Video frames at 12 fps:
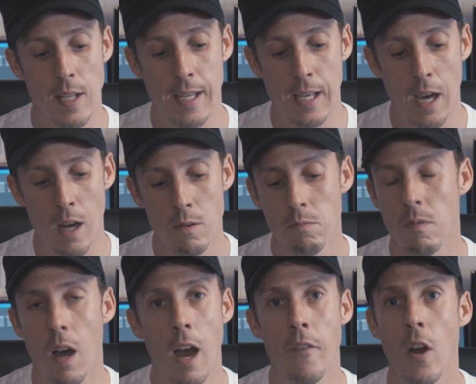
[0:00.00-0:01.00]
they go,
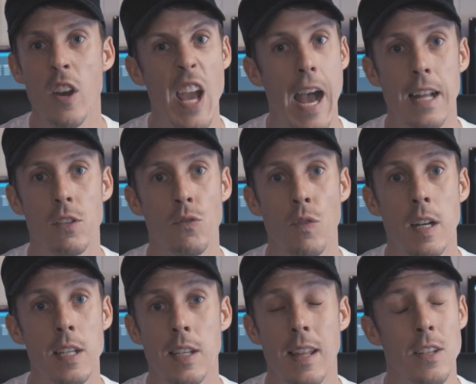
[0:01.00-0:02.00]
I've only had to
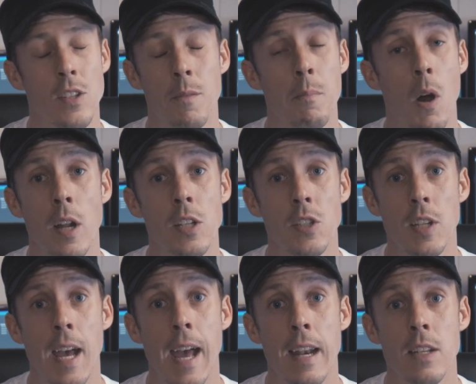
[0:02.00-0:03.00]
really set this to minus
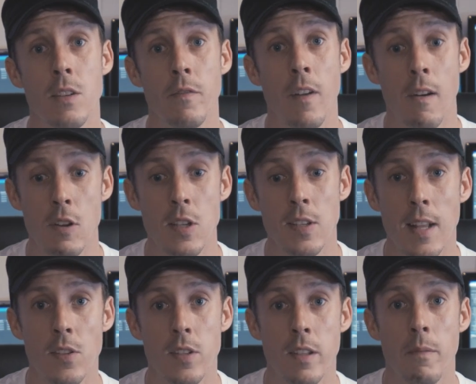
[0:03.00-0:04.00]
10. It's a very
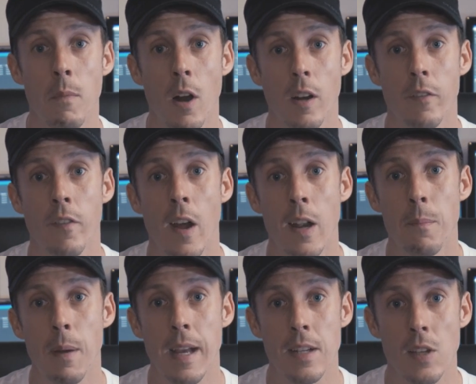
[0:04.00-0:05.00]
sensitive microphone.
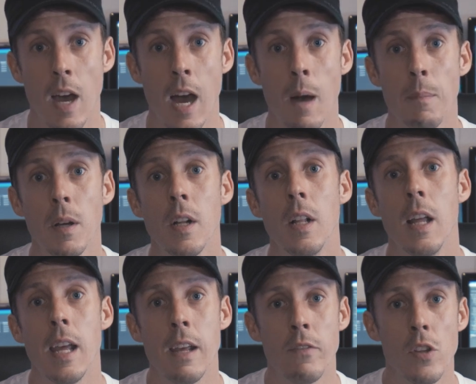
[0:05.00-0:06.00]
It picks up
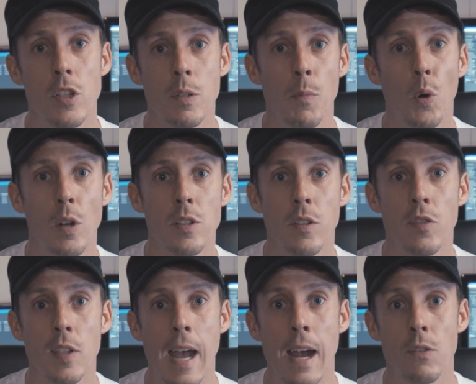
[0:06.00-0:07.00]
even the smallest of
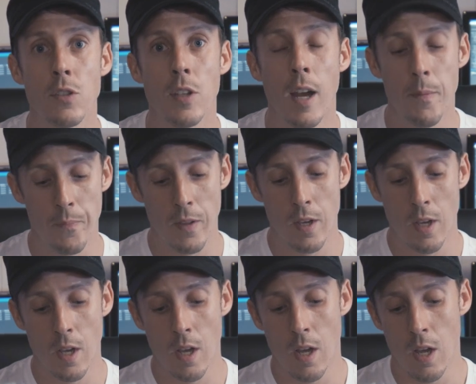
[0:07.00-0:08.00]
sounds. So
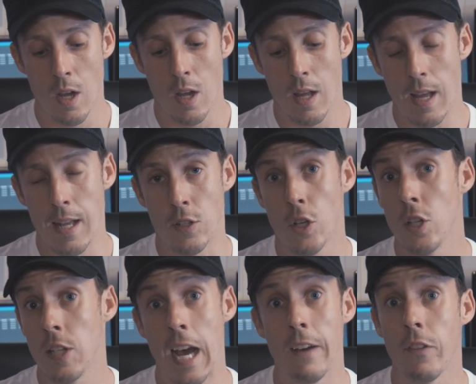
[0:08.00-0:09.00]
it's
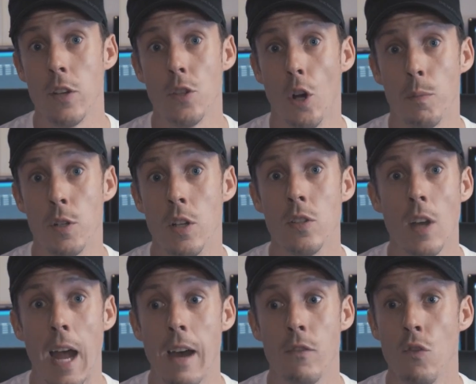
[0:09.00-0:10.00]
good to have those options.
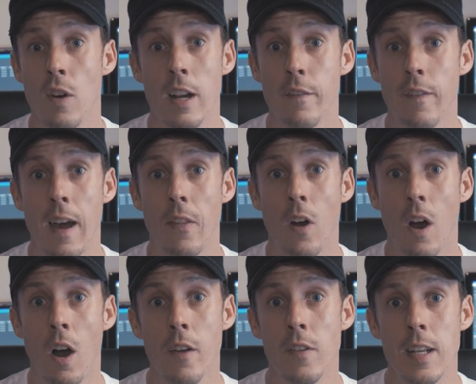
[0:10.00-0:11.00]
I haven't really found that
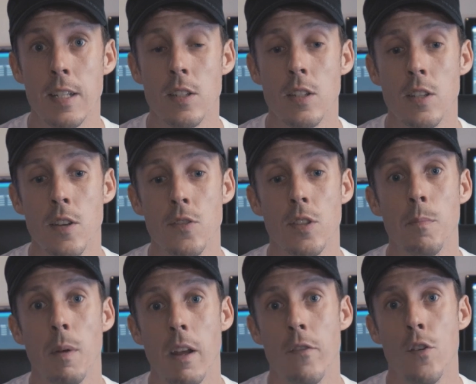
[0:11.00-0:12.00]
I've needed to use
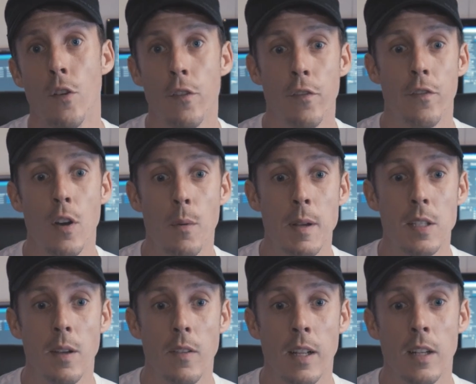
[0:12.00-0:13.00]
them, but if you're filming
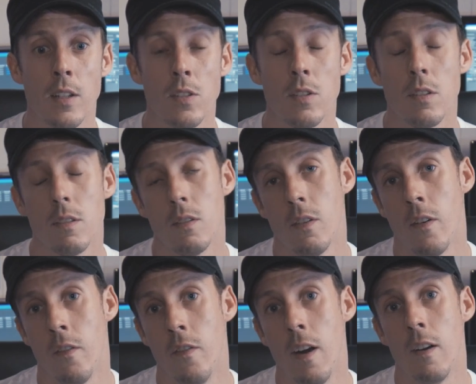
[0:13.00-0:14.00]
something that's
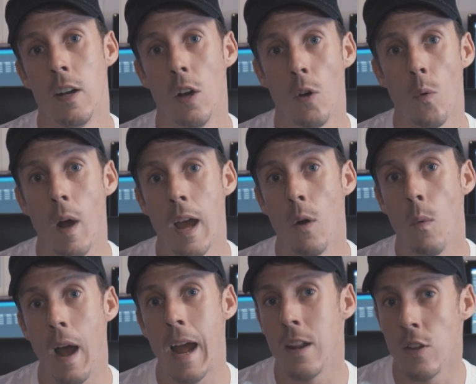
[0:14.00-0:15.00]
a very long way
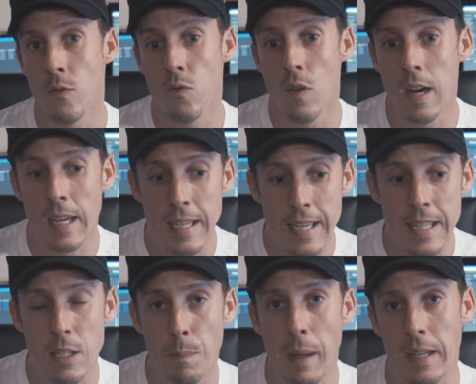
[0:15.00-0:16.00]
away and you really
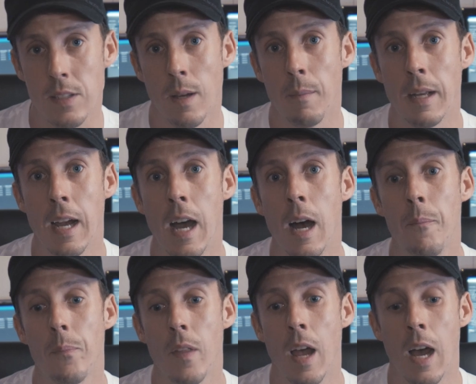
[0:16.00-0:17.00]
need to pick something
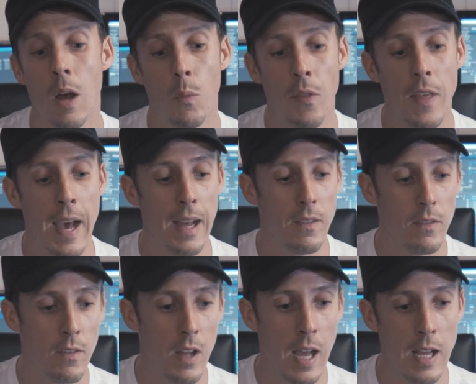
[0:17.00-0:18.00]
up with that
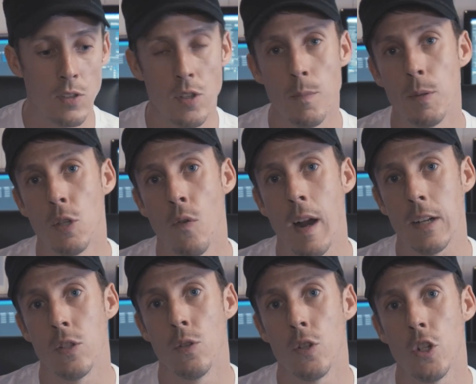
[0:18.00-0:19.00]
super
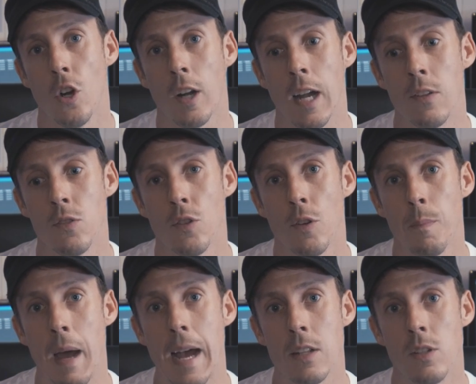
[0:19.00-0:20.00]
directional shotgun sort of
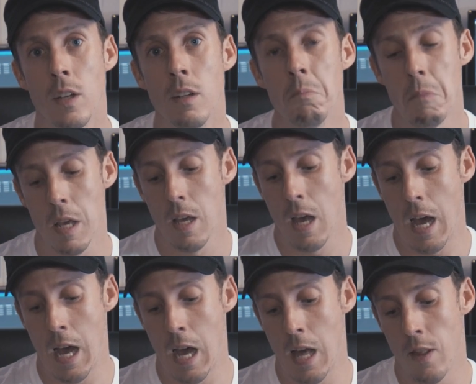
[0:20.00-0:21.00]
pattern,
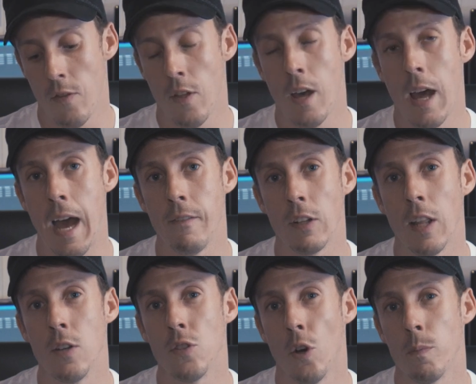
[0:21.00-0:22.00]
having
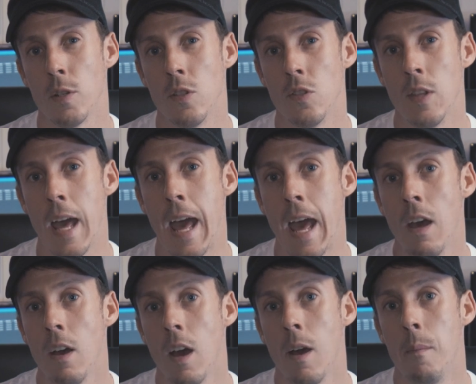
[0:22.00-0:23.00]
those options there
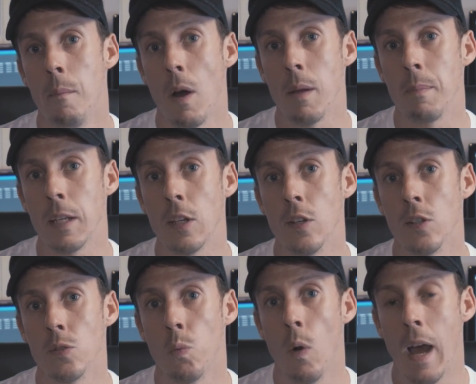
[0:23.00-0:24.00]
might be good
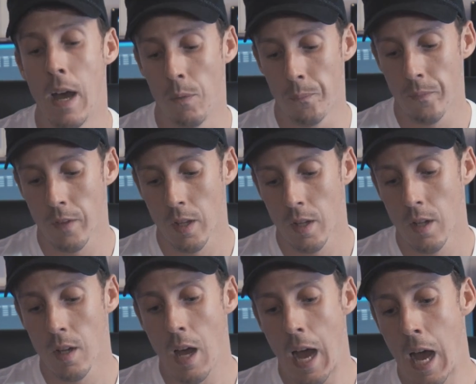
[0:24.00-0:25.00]
as well.
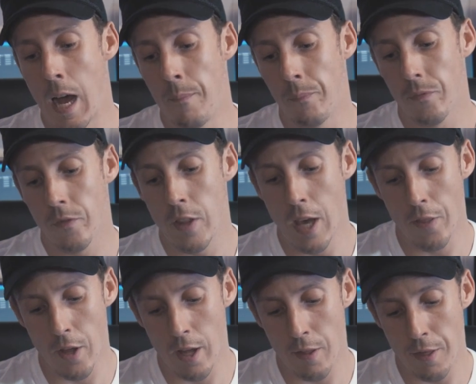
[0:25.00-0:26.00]
The
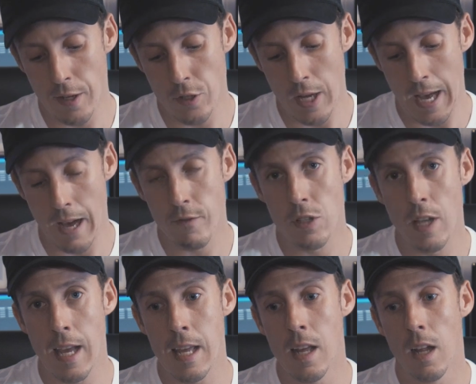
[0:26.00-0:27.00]
other things you have is
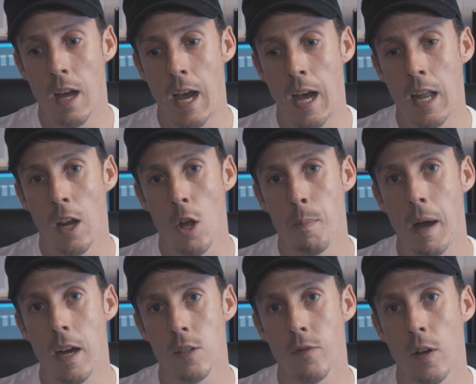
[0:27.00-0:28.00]
a low
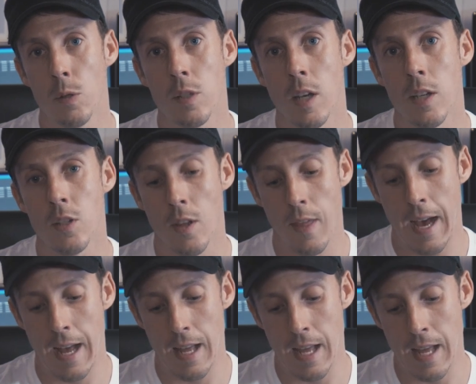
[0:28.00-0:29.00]
pass filter, so that